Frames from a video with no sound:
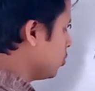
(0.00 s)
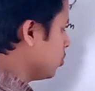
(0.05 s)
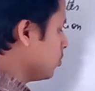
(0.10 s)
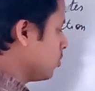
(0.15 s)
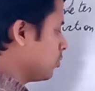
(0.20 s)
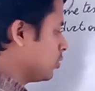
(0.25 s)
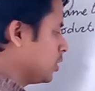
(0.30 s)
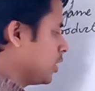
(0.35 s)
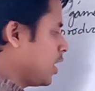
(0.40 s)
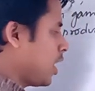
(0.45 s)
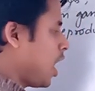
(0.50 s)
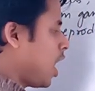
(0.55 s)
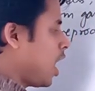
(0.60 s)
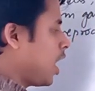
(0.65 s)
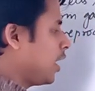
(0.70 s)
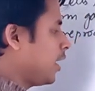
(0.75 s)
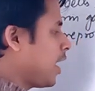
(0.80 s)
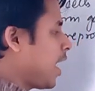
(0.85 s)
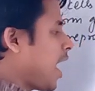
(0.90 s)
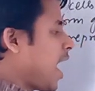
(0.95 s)
and they
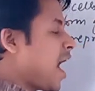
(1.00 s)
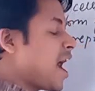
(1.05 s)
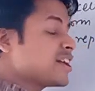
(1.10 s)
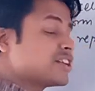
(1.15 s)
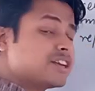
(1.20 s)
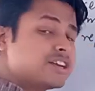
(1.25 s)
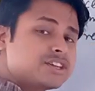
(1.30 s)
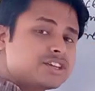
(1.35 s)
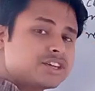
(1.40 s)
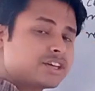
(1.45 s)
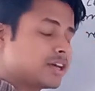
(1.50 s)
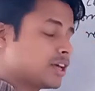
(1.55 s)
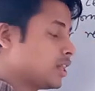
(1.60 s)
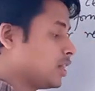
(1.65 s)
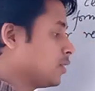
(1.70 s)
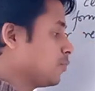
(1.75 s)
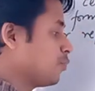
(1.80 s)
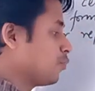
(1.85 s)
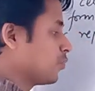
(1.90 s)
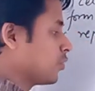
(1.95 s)
are
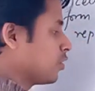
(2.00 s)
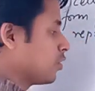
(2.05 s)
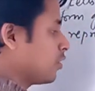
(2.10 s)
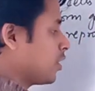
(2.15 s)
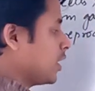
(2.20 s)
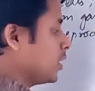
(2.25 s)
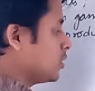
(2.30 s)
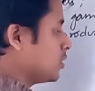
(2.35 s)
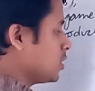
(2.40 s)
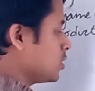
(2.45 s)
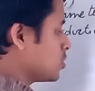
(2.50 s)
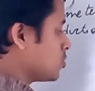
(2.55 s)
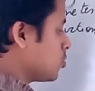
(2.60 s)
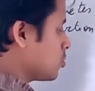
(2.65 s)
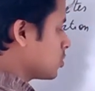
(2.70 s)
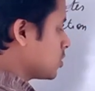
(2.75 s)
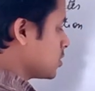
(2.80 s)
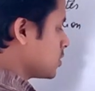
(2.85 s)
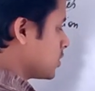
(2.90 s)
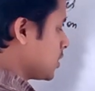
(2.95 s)
identical, right? These
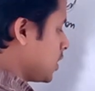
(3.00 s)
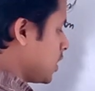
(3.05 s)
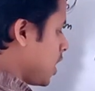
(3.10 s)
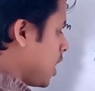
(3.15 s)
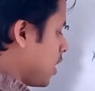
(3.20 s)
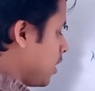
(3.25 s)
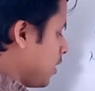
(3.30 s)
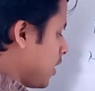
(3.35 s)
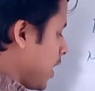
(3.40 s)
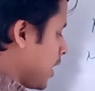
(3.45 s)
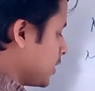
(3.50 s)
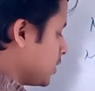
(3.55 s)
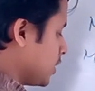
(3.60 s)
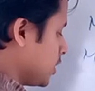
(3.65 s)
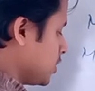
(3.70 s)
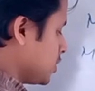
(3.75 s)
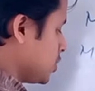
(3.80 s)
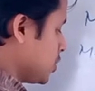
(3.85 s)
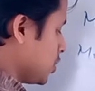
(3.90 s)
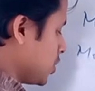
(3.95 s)
daughter cells are
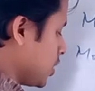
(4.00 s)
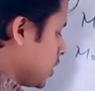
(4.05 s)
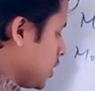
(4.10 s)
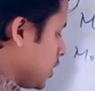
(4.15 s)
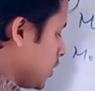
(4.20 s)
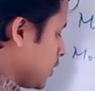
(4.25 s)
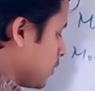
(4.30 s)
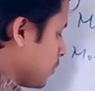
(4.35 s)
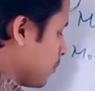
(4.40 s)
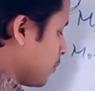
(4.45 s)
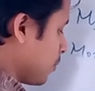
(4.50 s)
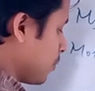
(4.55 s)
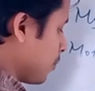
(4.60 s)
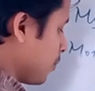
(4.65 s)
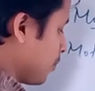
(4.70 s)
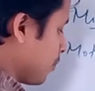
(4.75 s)
identical